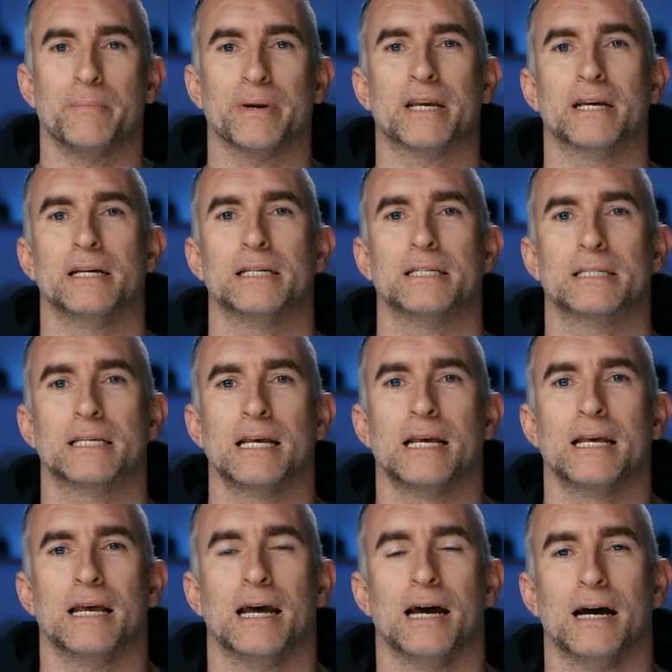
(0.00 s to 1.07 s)
because
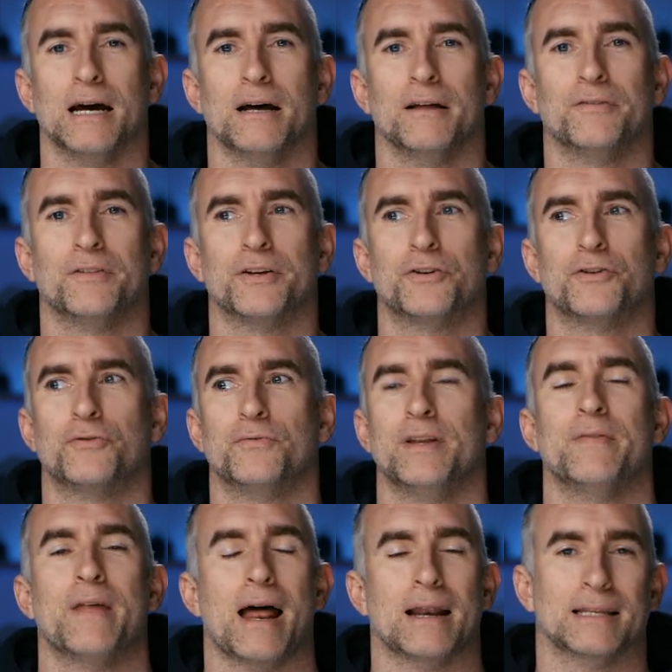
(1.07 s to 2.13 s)

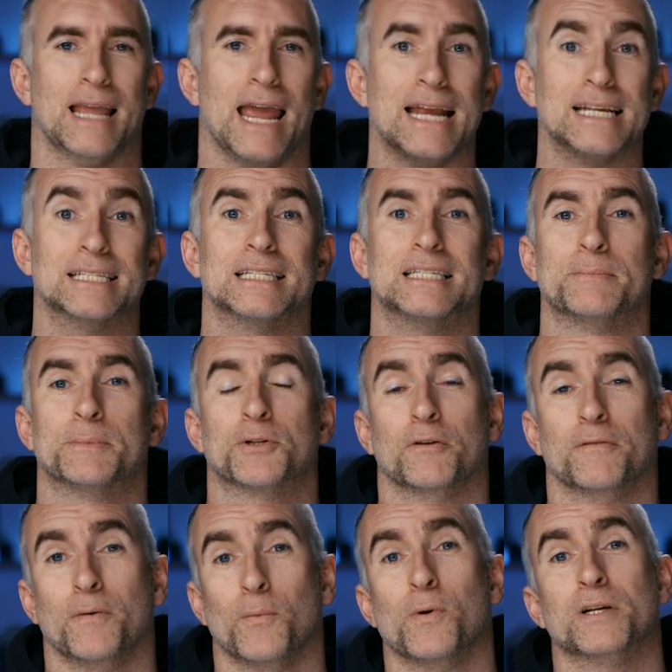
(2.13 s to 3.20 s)
in that case, the
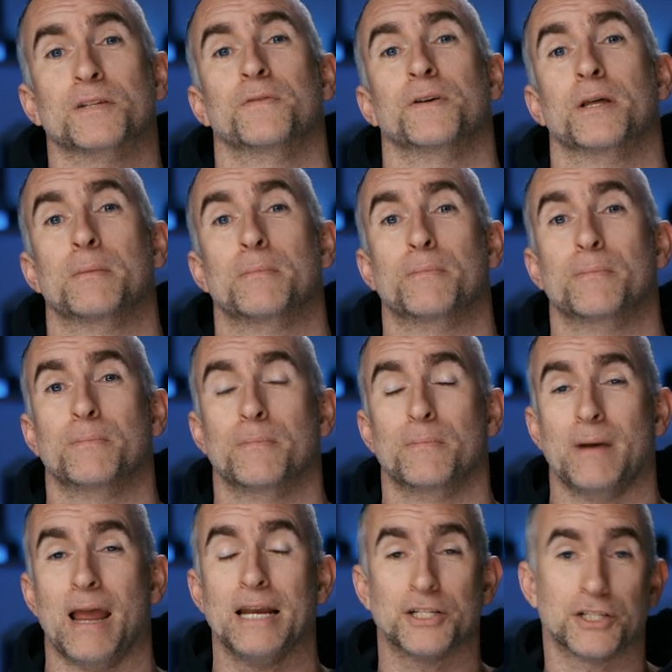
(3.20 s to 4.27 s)
cinematographer works for the
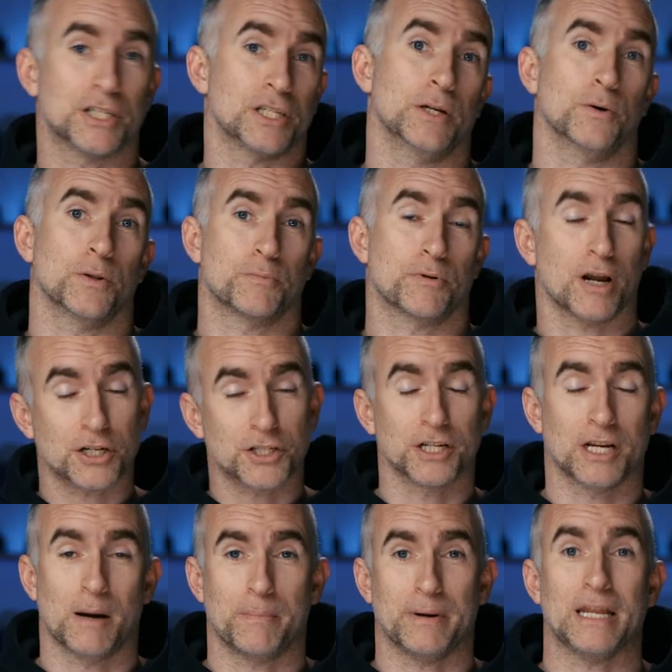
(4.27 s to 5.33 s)
agency or the
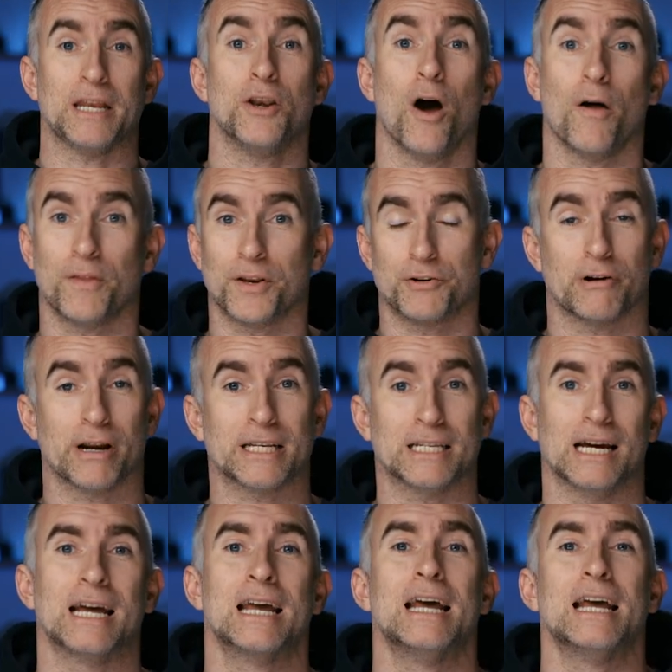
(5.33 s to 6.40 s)
production company, not the
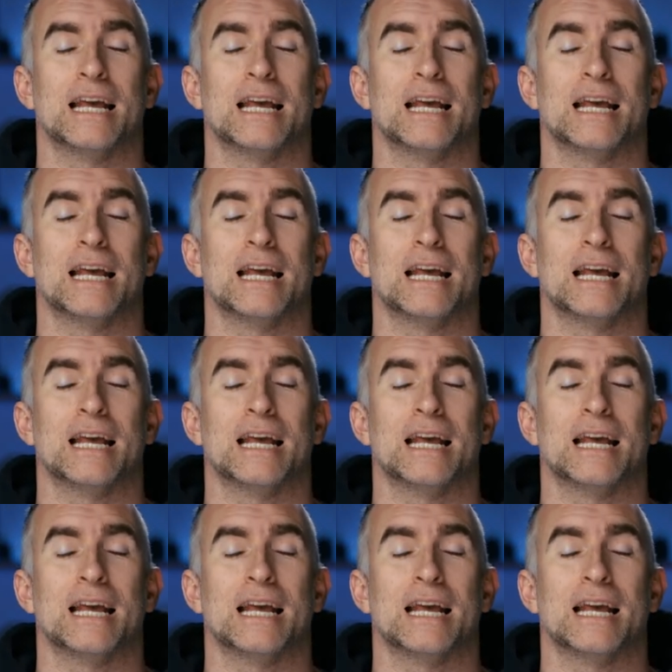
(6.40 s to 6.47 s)
director.